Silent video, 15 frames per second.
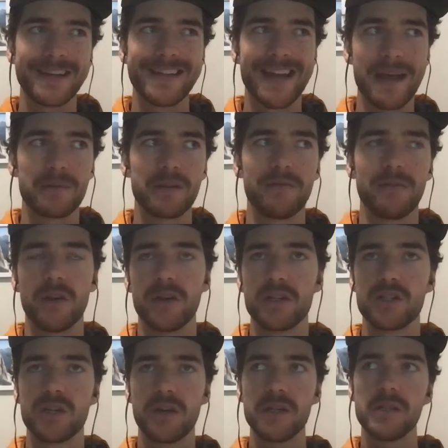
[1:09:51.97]
adaptive learning
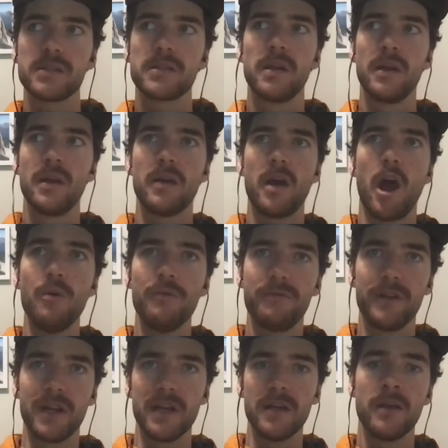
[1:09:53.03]
journeys
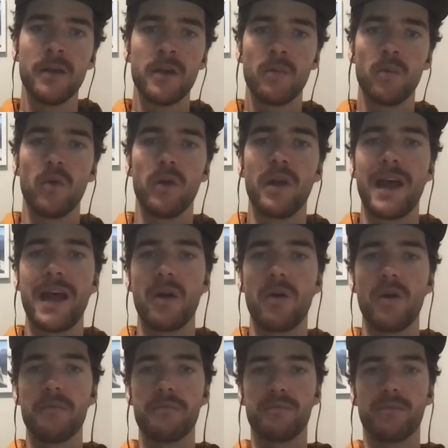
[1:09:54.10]
hopefully will allow
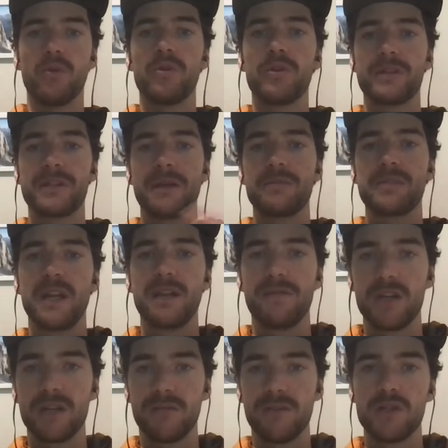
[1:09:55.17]
a broader subset of
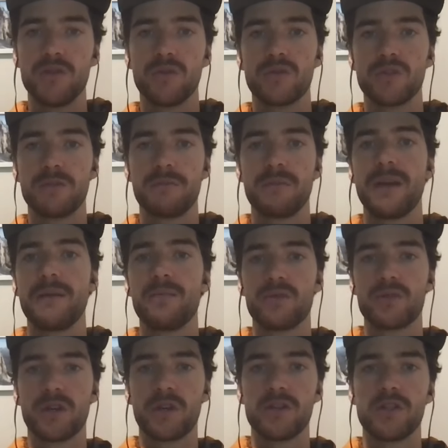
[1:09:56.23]
individuals to be able
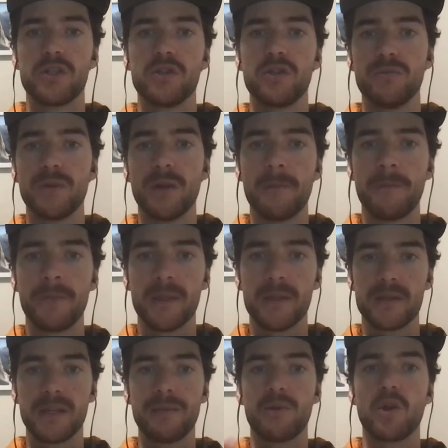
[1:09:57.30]
to consume the
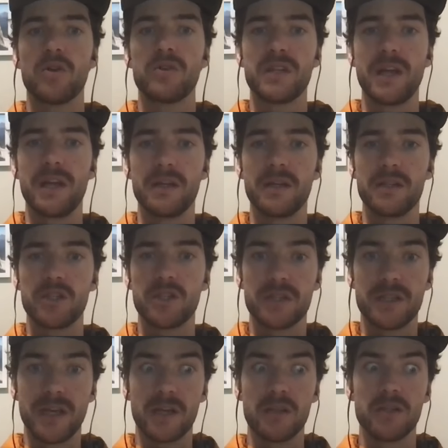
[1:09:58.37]
same content. It's just
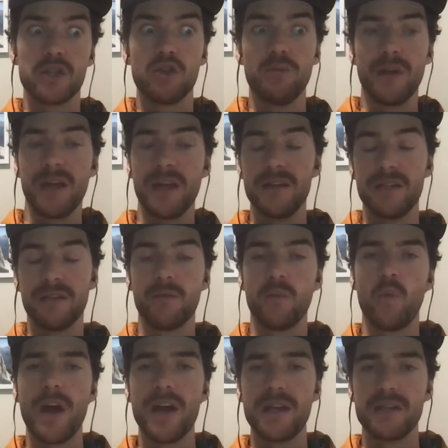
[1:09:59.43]
they're consuming it in different
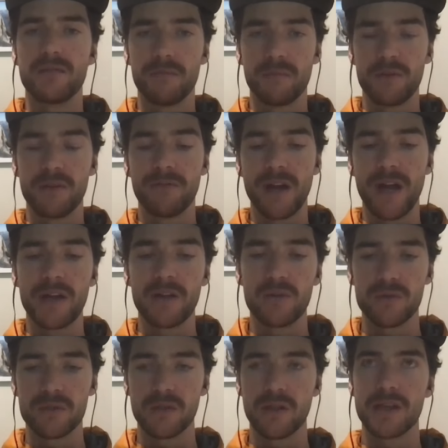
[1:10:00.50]
ways from different
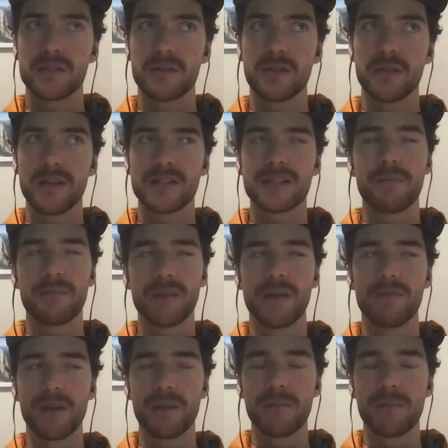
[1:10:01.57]
angles. And that's that's something that I'm really